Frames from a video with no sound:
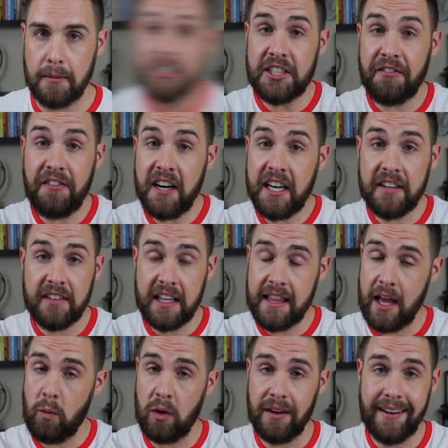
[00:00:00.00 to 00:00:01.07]
Definitively,
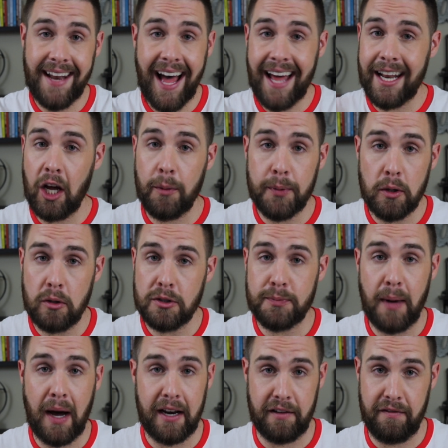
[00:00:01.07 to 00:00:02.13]
they will not help you lose
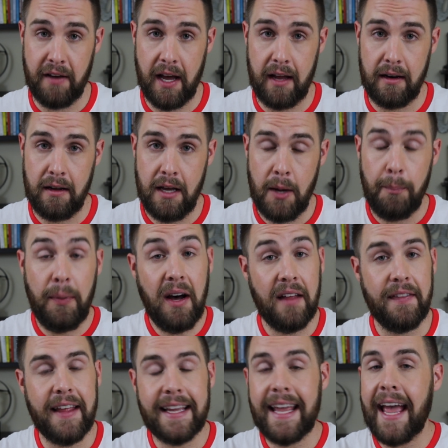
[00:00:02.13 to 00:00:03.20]
body fat,
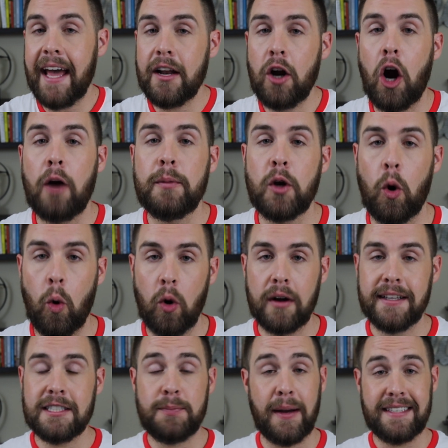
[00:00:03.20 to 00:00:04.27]
but they can harm your
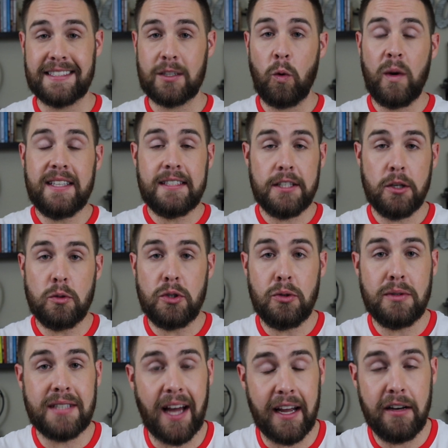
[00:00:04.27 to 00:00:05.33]
organs by squeezing you too
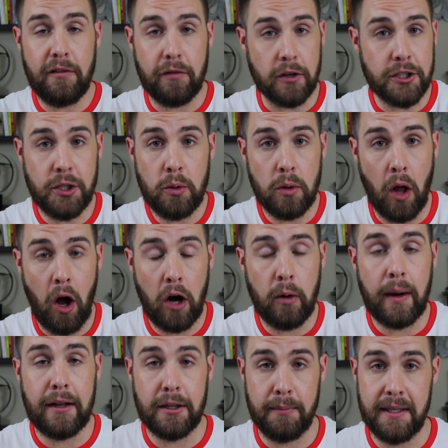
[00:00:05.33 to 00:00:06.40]
tight for too long
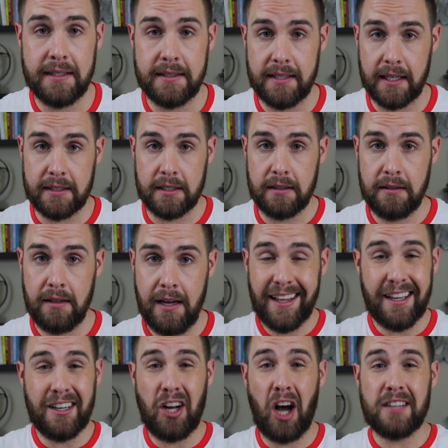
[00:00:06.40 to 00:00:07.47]
around the midsection. They
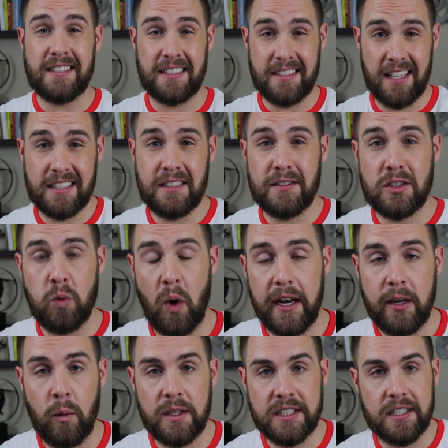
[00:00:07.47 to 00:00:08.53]
can cause excessive
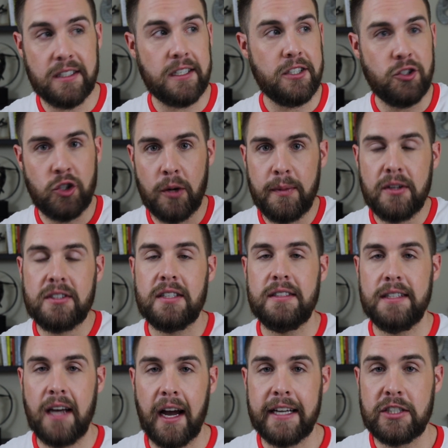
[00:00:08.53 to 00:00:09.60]
sweating, which can contribute to
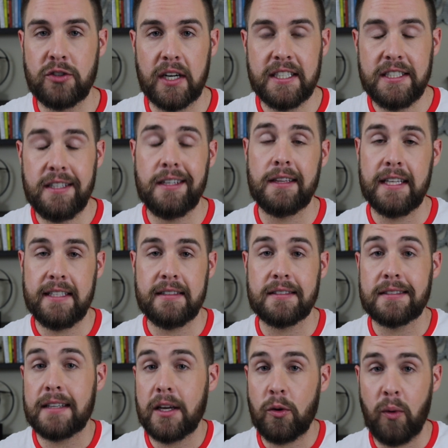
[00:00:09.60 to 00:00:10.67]
dehydration and lead to
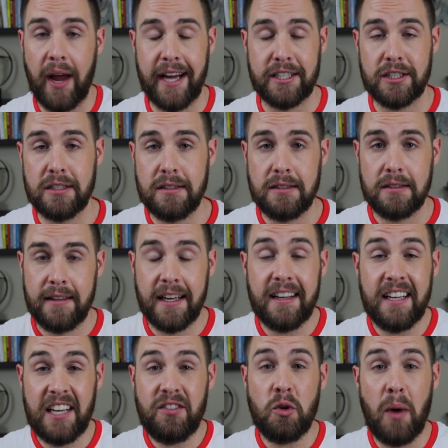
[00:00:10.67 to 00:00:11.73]
skin rashes. They can
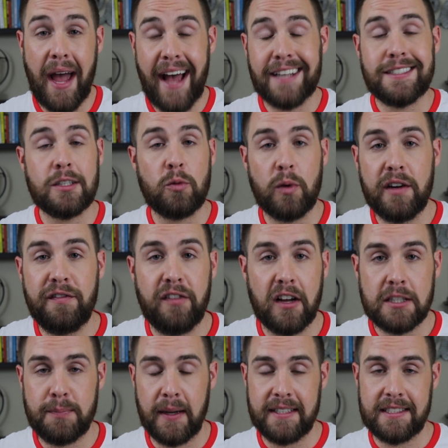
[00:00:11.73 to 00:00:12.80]
give you acid
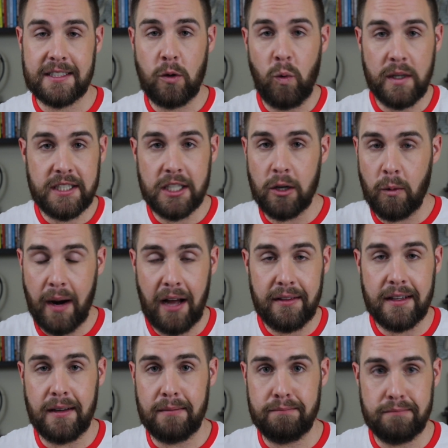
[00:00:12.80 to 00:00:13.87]
reflux by squishing around
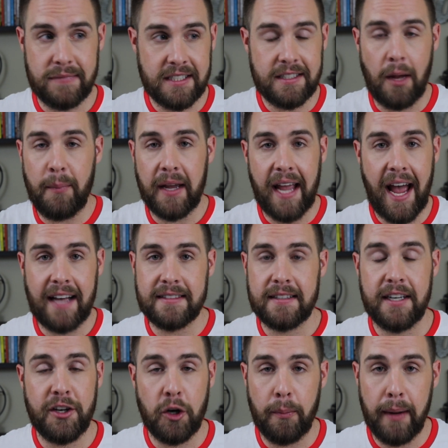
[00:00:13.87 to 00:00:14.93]
the stomach acid
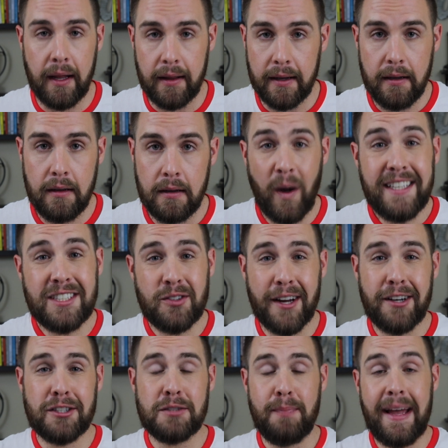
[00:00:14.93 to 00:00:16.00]
in your belly. Waist
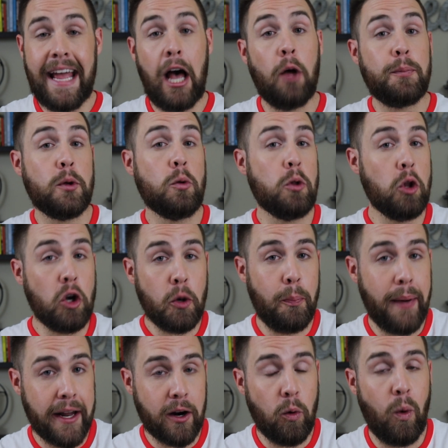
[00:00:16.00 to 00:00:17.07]
trainers may help you look
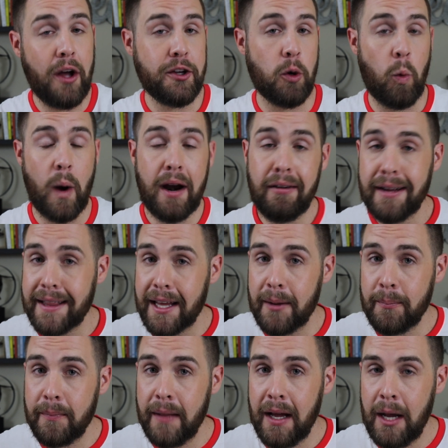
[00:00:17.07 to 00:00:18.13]
better while you're wearing
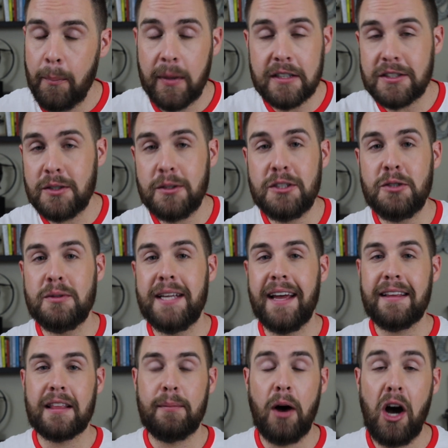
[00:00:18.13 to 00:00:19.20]
them, but as soon as you
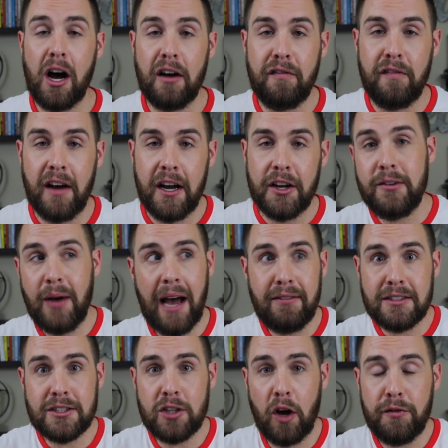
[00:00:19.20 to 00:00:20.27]
take them off, you
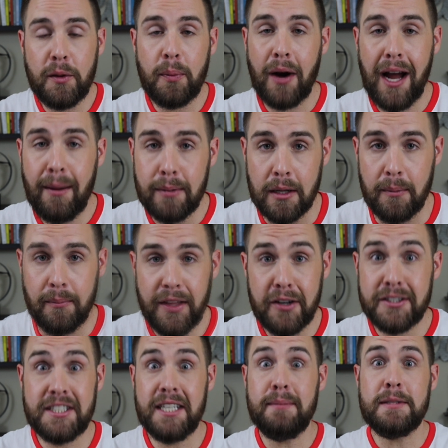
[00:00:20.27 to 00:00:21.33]
haven't solved the problem. They're
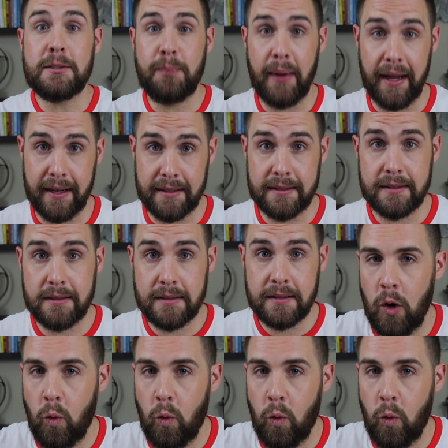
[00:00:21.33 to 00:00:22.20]
gym Spanx.